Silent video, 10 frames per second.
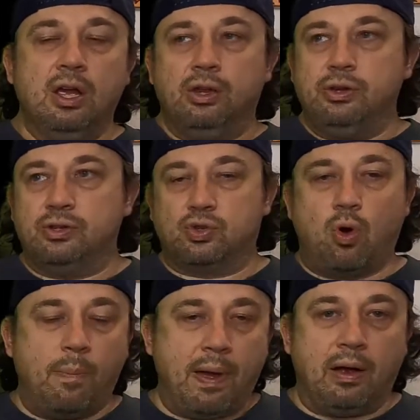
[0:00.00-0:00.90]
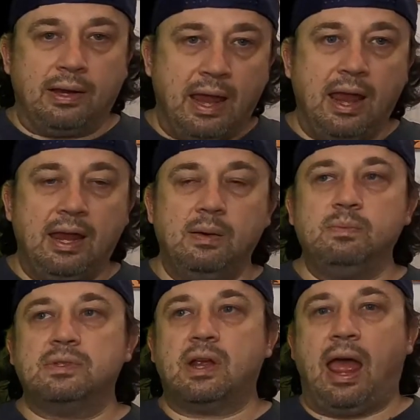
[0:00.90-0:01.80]
You can swap out
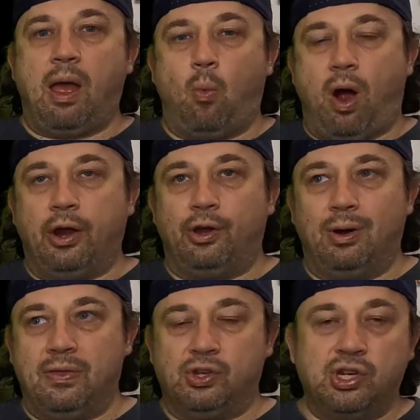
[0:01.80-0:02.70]
games while you're in the